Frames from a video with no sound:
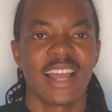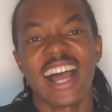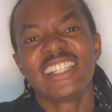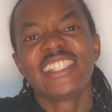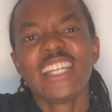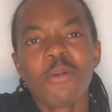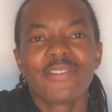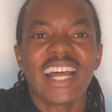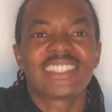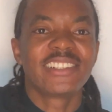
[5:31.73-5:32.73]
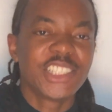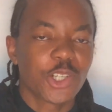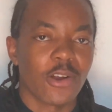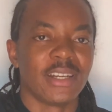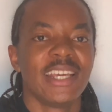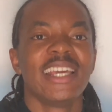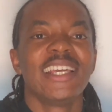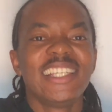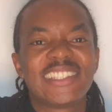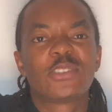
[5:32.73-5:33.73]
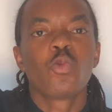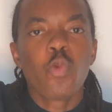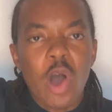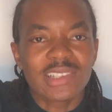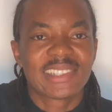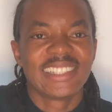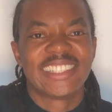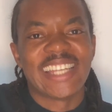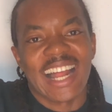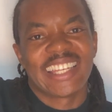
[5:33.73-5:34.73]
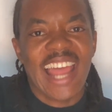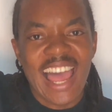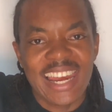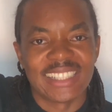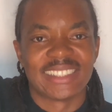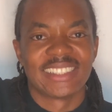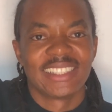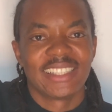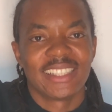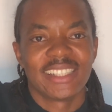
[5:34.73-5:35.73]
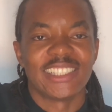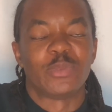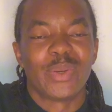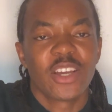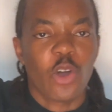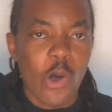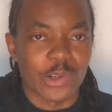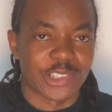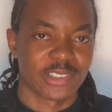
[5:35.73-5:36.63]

and the name of that region is what their dialect is being called.